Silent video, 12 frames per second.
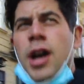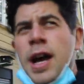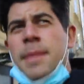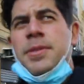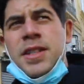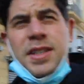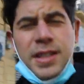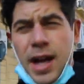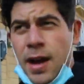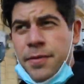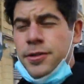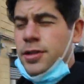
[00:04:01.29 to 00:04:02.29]
I am
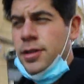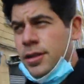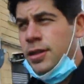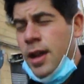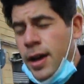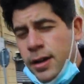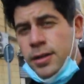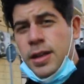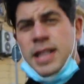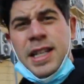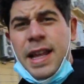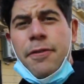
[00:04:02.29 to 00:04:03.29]
stuffed. Like,
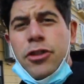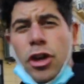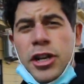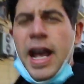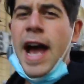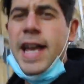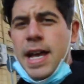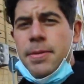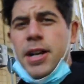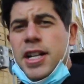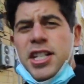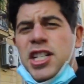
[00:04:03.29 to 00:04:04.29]
it's eleven thirty A M
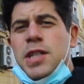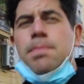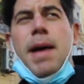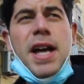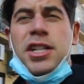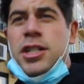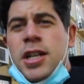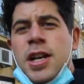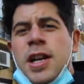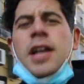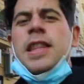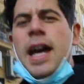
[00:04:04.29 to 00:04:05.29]
and I just smashed
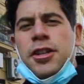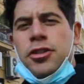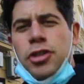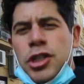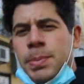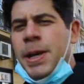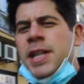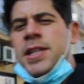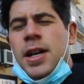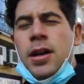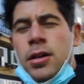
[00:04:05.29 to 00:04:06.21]
that huge pizza.